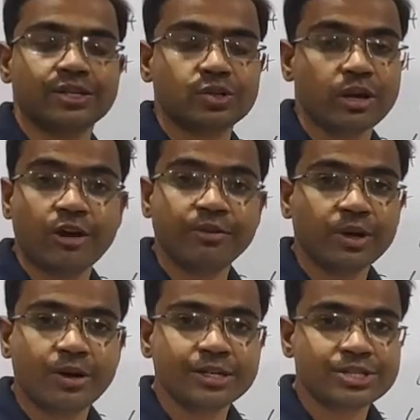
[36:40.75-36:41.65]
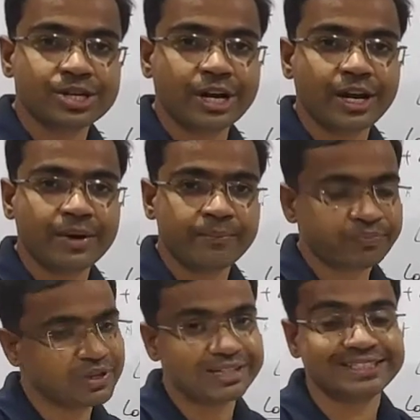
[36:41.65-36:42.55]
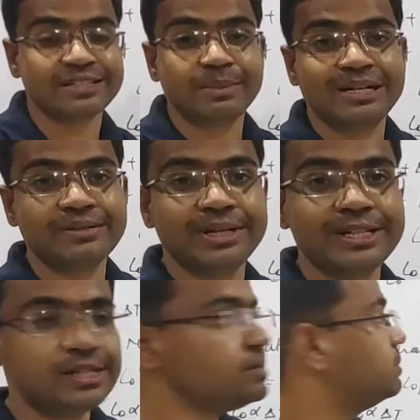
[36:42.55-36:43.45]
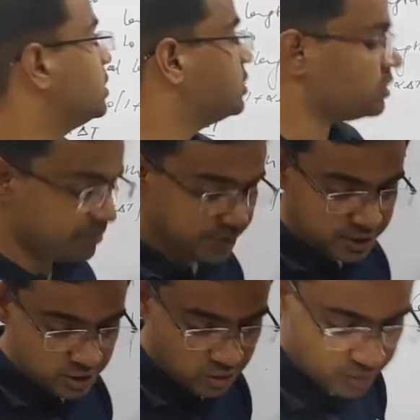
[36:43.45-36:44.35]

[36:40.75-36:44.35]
So now we got strain, doesn't matter whether it's because of heating or